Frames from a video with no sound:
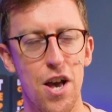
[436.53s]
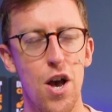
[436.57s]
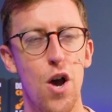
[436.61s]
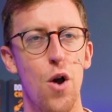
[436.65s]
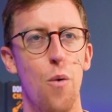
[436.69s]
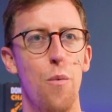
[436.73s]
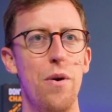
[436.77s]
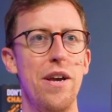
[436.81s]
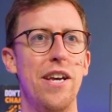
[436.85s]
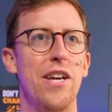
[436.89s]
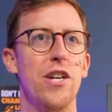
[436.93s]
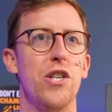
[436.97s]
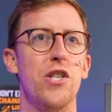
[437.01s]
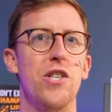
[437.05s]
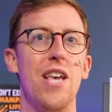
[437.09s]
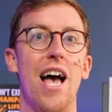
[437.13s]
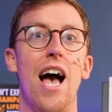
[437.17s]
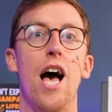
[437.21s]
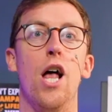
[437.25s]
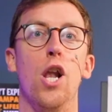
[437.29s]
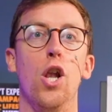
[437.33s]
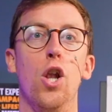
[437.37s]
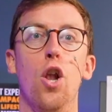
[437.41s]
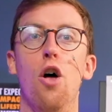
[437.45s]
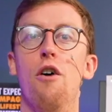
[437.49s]
We could set a
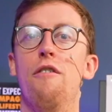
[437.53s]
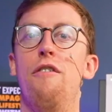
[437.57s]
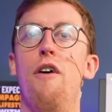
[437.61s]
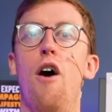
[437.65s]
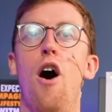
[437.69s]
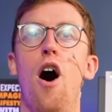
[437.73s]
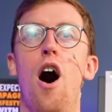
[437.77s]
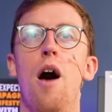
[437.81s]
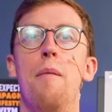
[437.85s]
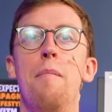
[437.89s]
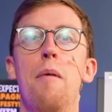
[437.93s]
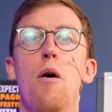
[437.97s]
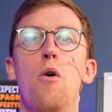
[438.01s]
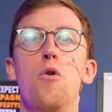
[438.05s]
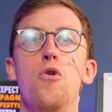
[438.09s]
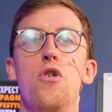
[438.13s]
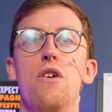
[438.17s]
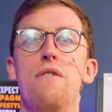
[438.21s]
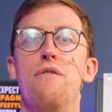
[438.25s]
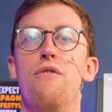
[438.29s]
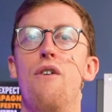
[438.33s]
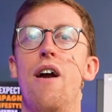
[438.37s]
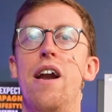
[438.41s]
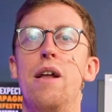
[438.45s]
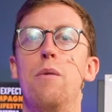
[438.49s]
love heart emoji
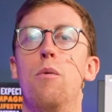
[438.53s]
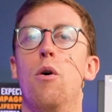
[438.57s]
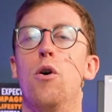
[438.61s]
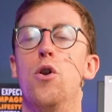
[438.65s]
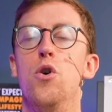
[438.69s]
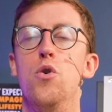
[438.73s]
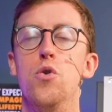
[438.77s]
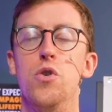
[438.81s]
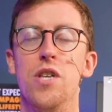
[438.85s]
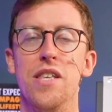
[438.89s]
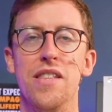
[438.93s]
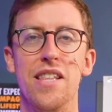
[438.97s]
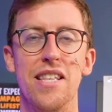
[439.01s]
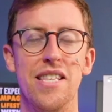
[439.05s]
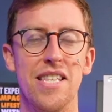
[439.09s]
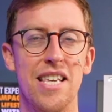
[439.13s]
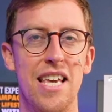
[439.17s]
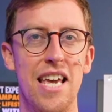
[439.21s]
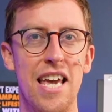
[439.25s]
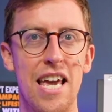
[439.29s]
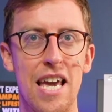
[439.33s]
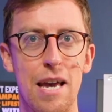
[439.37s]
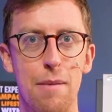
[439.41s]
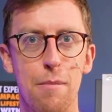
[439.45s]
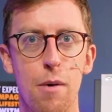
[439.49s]
for anyone who's in the
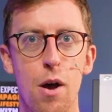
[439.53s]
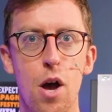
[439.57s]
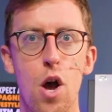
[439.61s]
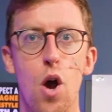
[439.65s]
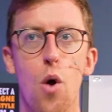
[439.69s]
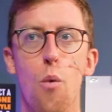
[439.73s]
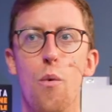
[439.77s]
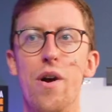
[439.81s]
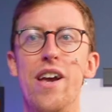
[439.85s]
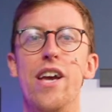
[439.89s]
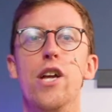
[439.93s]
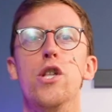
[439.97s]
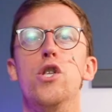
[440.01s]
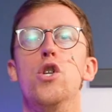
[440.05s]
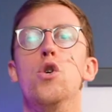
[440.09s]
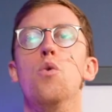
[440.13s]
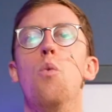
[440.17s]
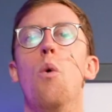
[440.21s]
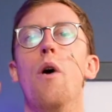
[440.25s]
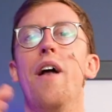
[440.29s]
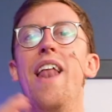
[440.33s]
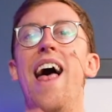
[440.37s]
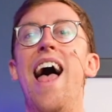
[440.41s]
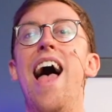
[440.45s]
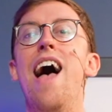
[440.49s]
team. We could do
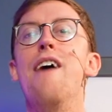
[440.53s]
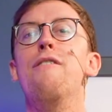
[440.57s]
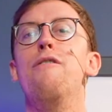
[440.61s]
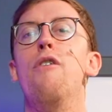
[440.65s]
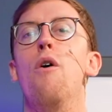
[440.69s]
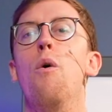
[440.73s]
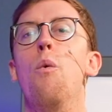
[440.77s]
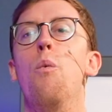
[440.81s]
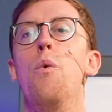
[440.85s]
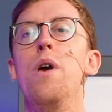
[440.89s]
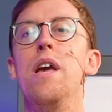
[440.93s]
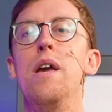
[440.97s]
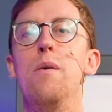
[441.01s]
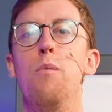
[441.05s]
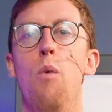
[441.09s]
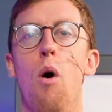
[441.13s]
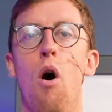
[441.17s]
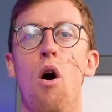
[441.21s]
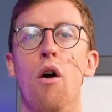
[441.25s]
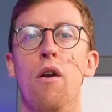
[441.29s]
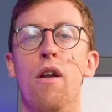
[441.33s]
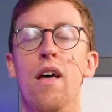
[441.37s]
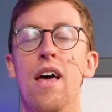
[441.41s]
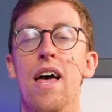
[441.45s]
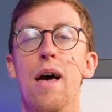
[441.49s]
whatever we
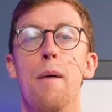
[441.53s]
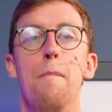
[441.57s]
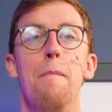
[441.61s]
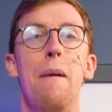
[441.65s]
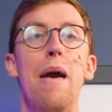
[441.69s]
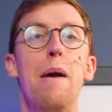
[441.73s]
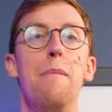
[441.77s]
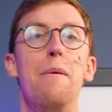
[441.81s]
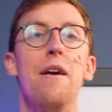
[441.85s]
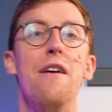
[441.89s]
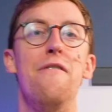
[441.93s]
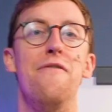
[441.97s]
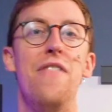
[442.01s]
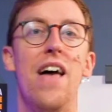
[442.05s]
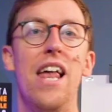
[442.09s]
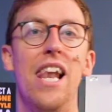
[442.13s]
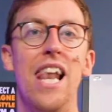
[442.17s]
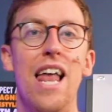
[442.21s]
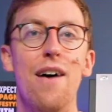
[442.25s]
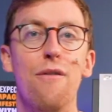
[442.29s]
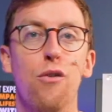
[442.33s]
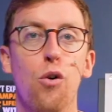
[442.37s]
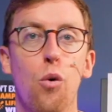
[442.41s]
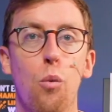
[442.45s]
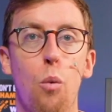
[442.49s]
want. Maybe if they're
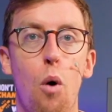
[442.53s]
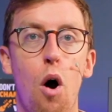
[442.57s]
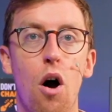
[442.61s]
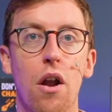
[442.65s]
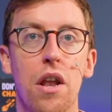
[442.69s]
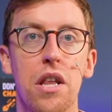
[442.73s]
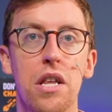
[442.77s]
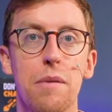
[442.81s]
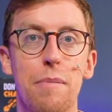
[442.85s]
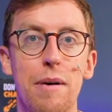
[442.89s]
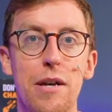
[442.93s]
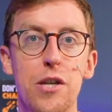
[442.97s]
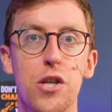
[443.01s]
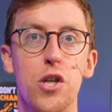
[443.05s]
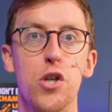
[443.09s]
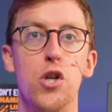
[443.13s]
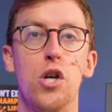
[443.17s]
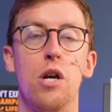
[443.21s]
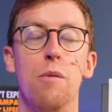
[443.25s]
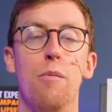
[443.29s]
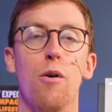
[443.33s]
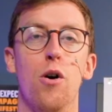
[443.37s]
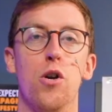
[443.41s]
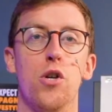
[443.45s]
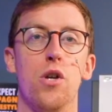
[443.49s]
level one in the business, you can
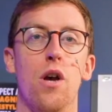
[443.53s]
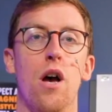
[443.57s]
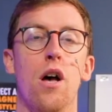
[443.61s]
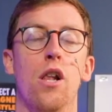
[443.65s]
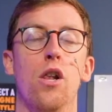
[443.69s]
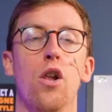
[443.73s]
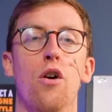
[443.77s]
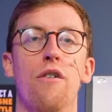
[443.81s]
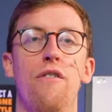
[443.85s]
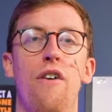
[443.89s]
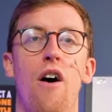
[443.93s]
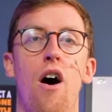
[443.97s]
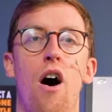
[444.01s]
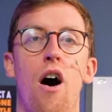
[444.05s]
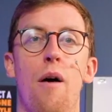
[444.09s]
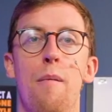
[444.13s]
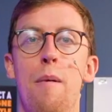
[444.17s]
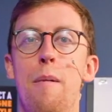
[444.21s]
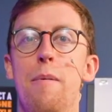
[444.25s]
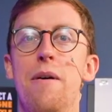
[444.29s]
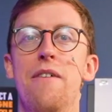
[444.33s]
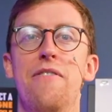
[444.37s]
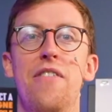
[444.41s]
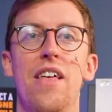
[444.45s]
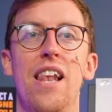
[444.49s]
put a love heart.
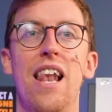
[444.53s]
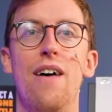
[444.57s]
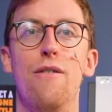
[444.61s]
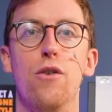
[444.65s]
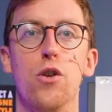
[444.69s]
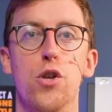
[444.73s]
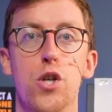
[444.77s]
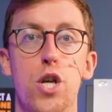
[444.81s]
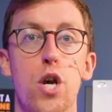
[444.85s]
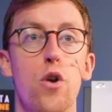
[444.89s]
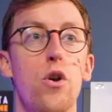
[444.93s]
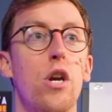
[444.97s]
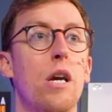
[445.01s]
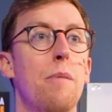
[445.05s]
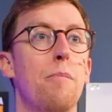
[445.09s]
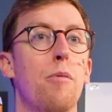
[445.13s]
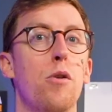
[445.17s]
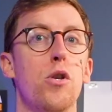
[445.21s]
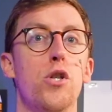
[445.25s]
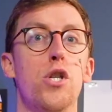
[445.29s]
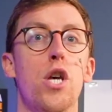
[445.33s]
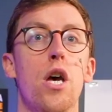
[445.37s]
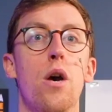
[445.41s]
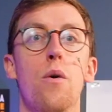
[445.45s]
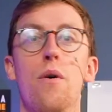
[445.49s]
Maybe if they're level two, you can put
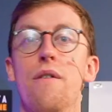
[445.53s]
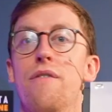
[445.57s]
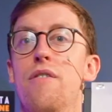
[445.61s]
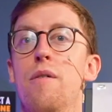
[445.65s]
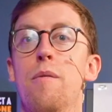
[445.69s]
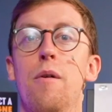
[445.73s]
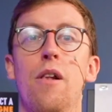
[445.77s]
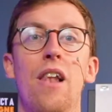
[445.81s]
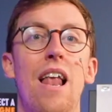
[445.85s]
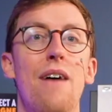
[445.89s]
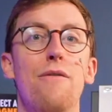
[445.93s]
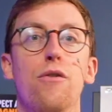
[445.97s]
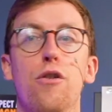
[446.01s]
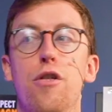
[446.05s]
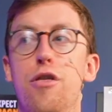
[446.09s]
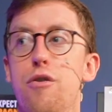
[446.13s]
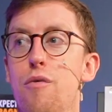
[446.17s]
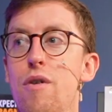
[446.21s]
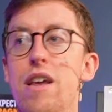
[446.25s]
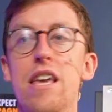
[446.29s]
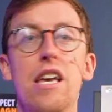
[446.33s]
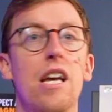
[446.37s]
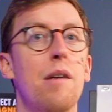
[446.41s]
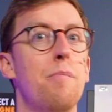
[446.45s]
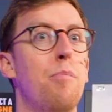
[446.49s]
two. If they're level three,
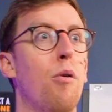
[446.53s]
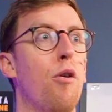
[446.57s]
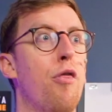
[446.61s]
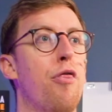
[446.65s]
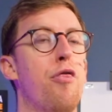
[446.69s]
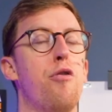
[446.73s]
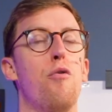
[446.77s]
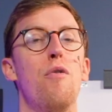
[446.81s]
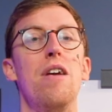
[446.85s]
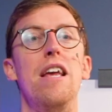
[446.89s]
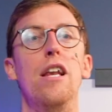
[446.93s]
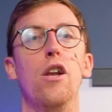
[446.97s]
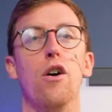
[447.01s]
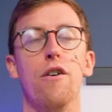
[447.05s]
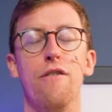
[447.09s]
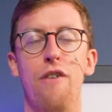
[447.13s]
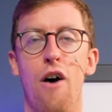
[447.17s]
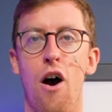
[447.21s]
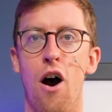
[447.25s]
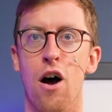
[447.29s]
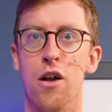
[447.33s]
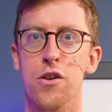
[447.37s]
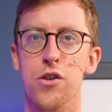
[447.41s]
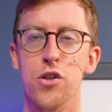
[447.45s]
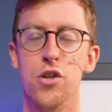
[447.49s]
you can put three love
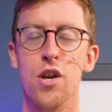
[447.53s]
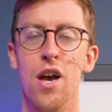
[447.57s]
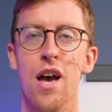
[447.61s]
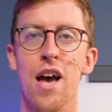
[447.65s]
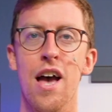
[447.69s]
hearts.